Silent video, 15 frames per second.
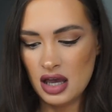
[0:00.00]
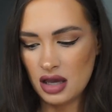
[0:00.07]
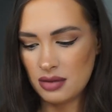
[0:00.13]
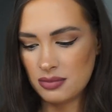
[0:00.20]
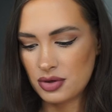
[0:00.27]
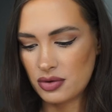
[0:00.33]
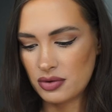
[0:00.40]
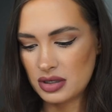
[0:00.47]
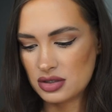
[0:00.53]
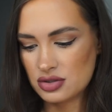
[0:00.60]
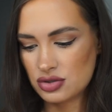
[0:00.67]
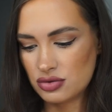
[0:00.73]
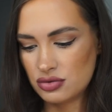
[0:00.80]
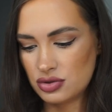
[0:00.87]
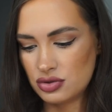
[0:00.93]
I'm going
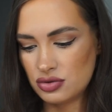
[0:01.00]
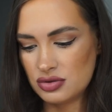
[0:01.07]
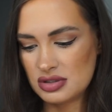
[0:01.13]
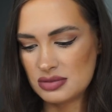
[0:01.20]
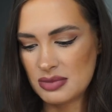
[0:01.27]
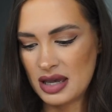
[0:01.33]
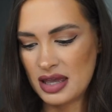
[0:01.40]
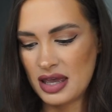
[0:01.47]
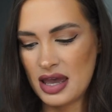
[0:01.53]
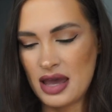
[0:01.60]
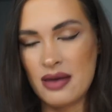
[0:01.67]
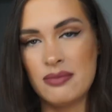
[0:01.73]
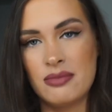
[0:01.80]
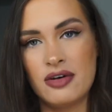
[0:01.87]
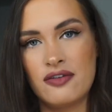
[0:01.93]
to use my
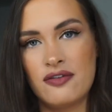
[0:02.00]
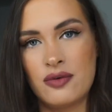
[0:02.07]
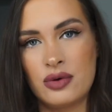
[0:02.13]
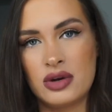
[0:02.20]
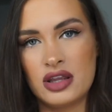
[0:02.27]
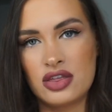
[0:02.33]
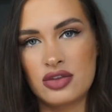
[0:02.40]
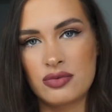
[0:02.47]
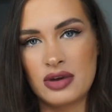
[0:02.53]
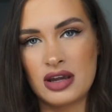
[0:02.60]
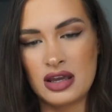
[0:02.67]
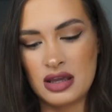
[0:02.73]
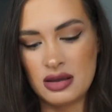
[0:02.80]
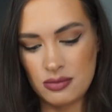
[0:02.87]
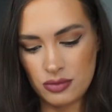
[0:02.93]

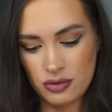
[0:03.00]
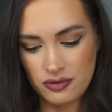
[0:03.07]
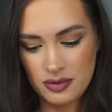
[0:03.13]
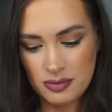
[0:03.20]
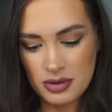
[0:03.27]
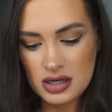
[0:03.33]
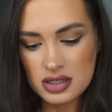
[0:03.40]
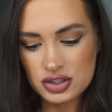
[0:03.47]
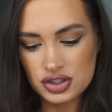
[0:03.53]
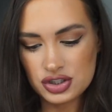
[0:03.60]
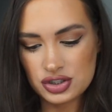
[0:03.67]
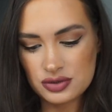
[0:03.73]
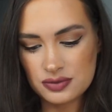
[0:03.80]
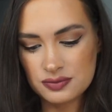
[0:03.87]
M43 Morphe brush.